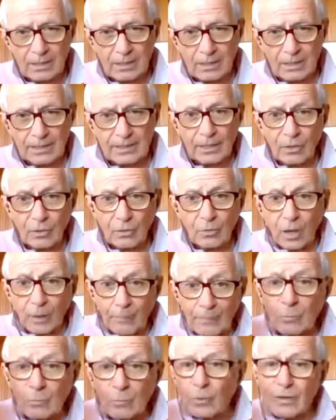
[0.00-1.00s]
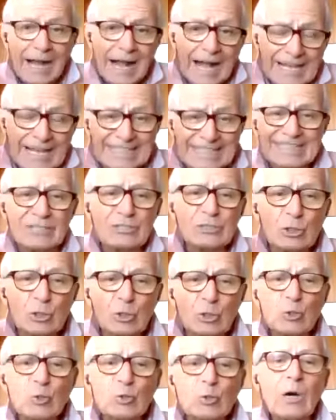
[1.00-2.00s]
Yeah. You know, I mean, we're headed
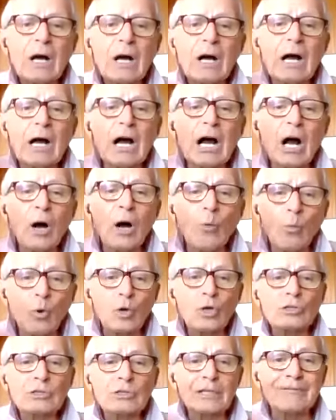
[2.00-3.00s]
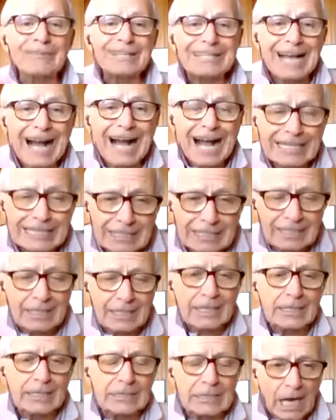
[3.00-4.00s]
to a world of yada
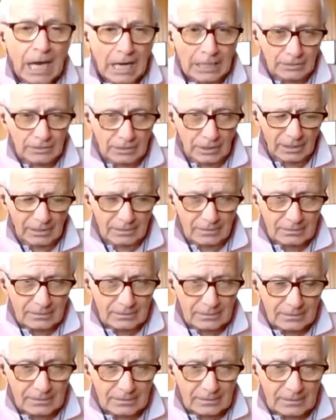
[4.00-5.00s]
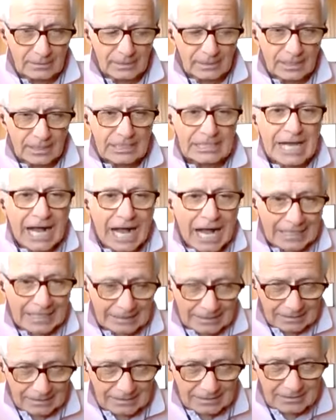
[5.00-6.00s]
and yakta.
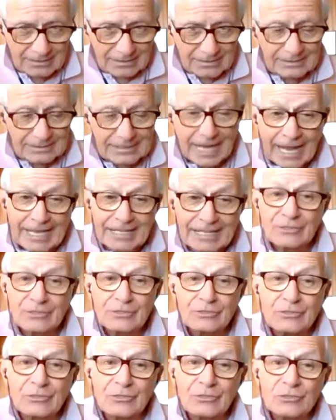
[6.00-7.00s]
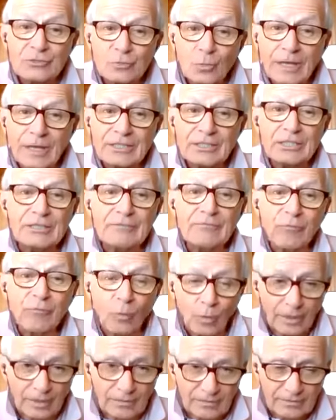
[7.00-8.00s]
Yada, 10 to the
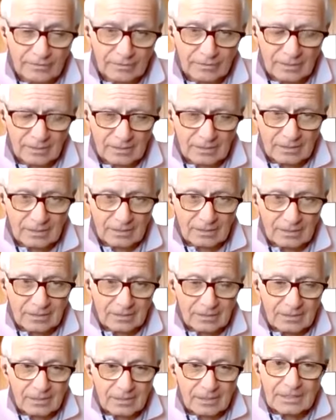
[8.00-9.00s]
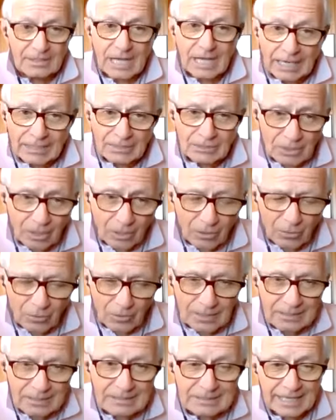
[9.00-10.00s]
24th. Yakto,
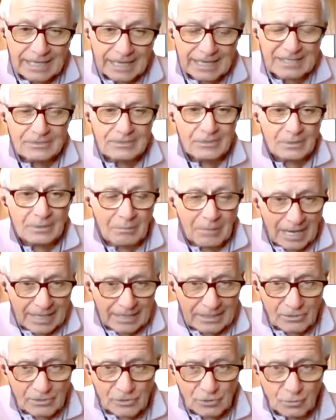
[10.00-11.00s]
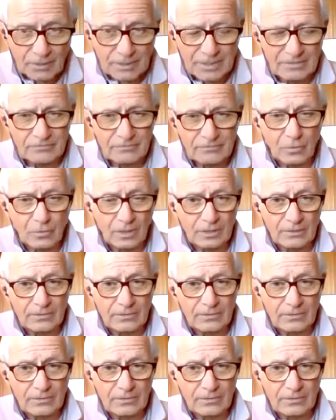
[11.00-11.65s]
10 to the minus 24th.